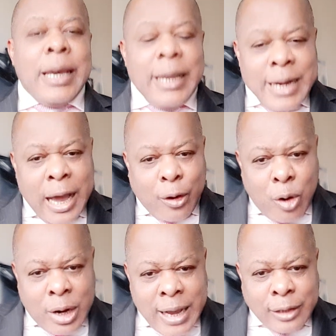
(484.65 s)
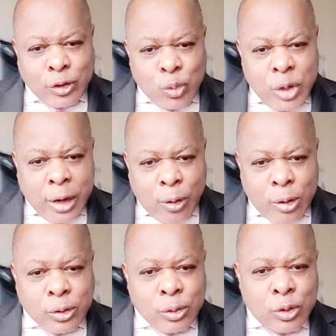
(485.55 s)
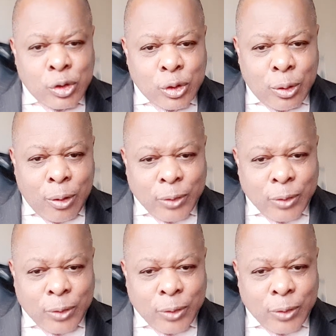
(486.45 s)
In accordance to the constitution